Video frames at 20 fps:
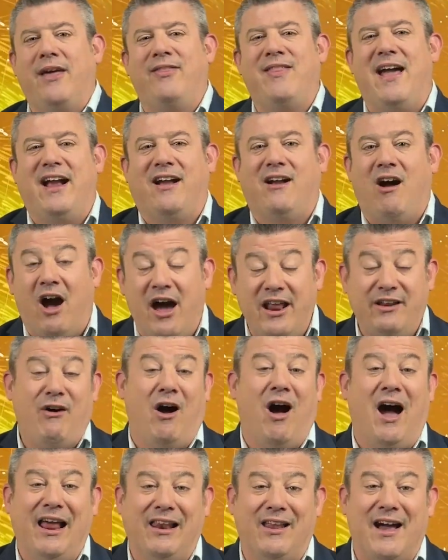And that kind of
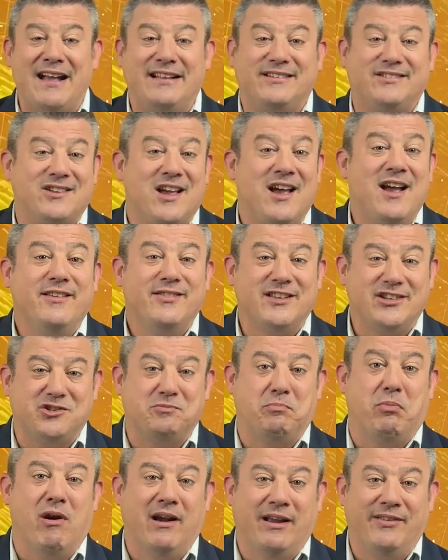highlights the
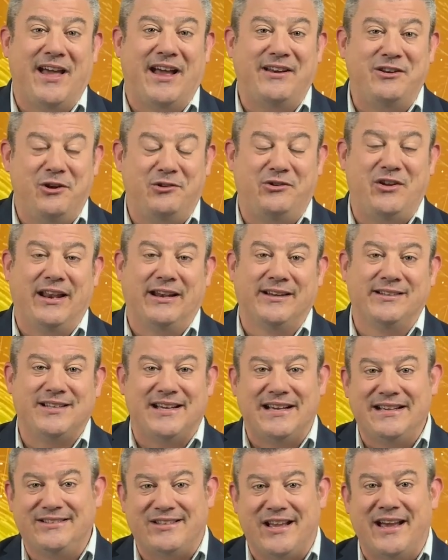spring that New Zealand
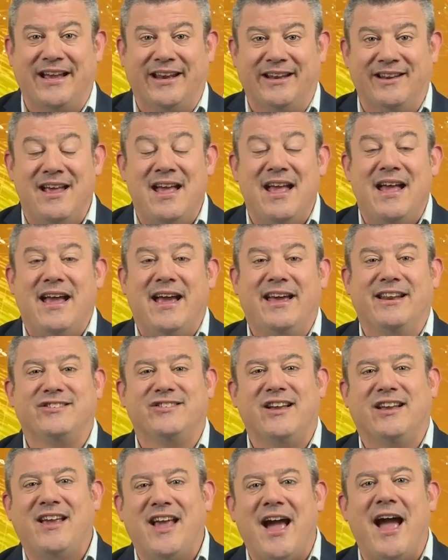is in. It is
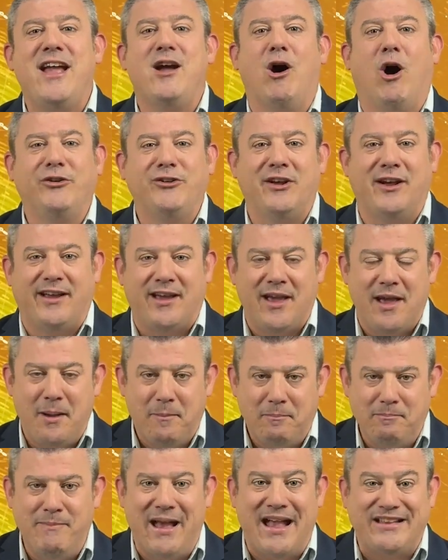a chaotic,
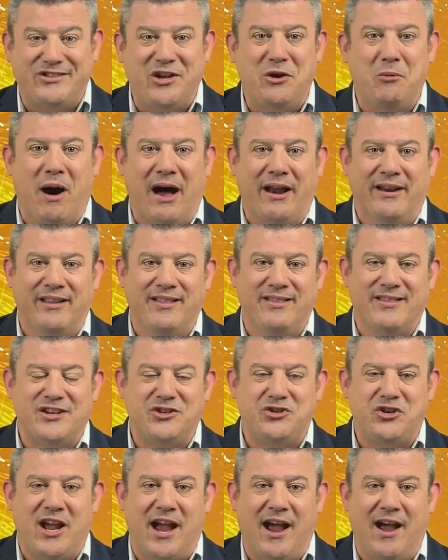messy one
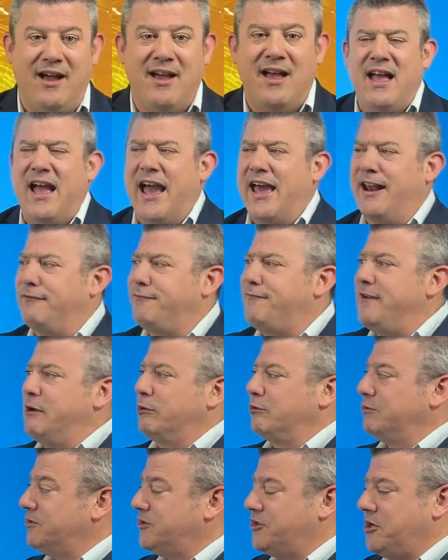this year, and it
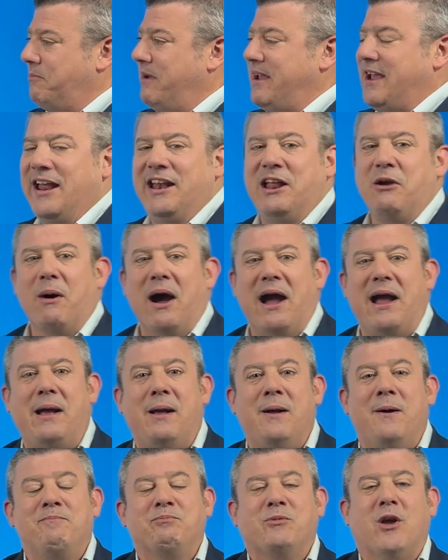feels, to me anyway,
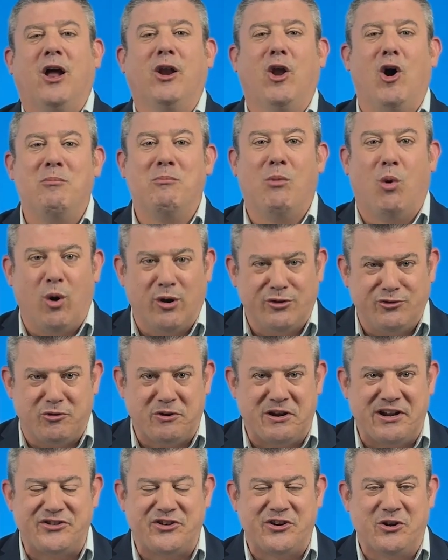a lot more
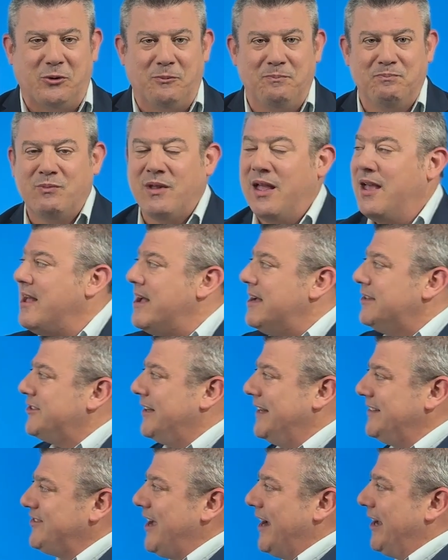traditional. So
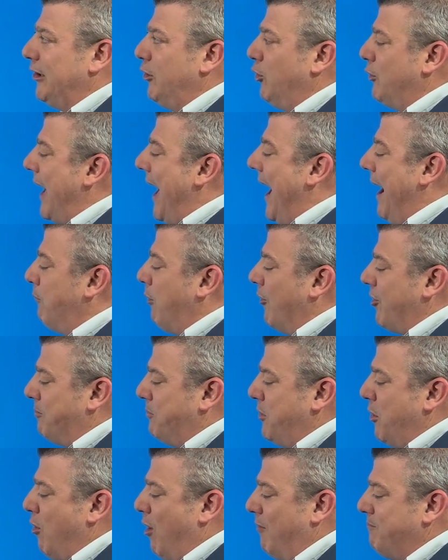let's take a look at what the
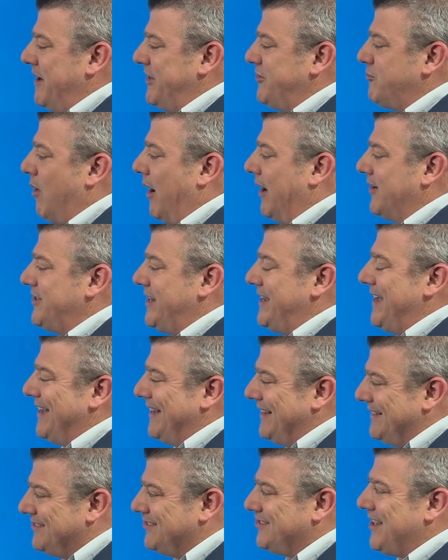Bureau of Meteorology
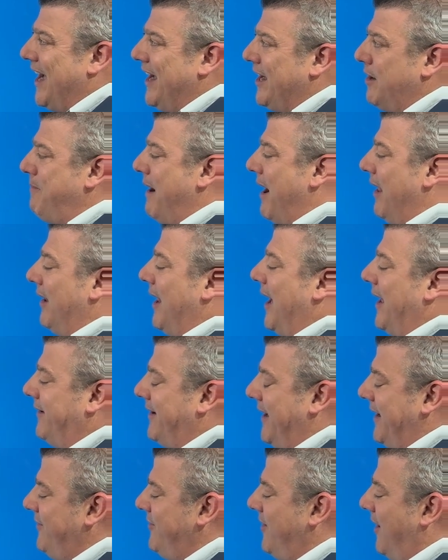is saying about La
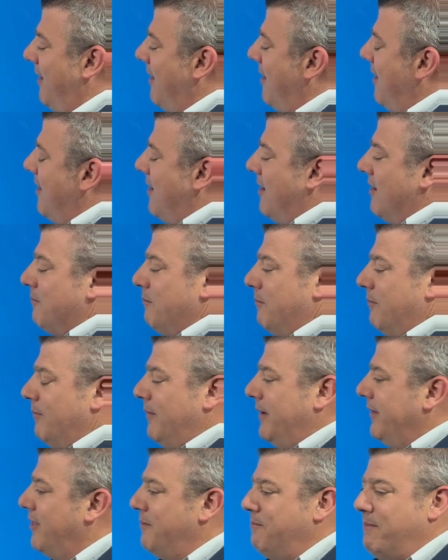Nina.
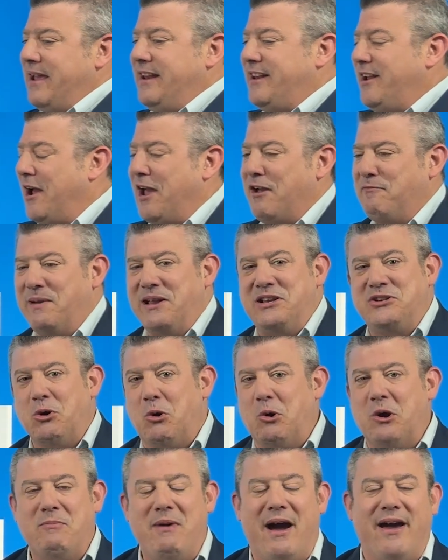The media have been
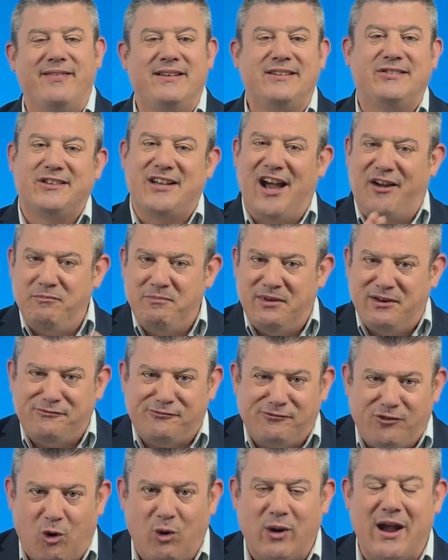talking about this, government
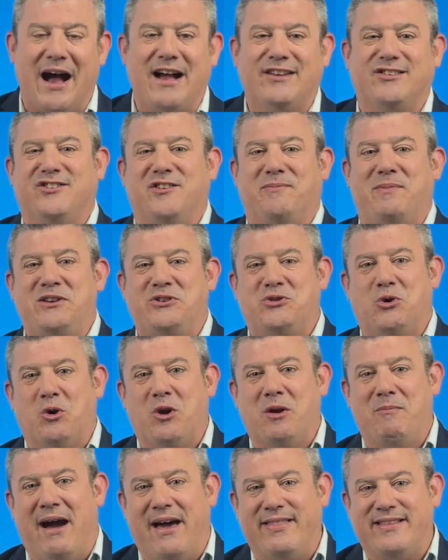forecasters have been
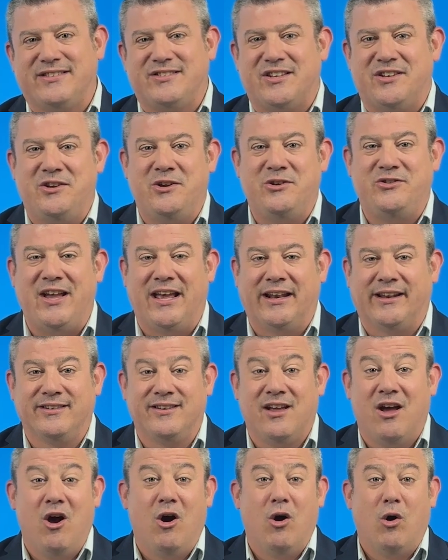talking about this in New
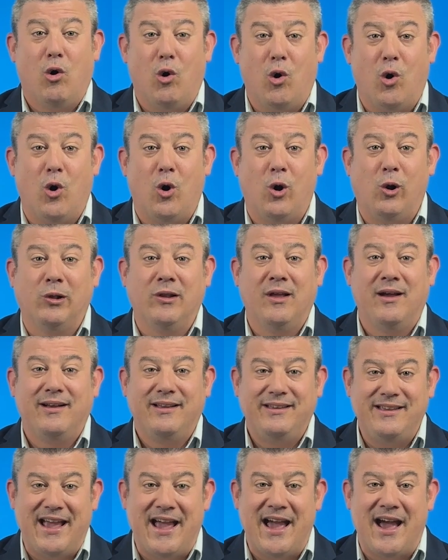Zealand all
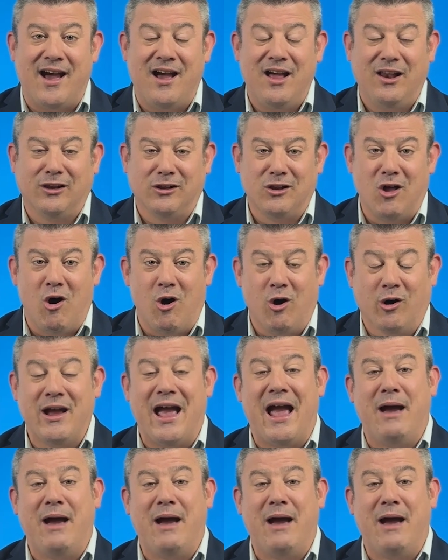year long.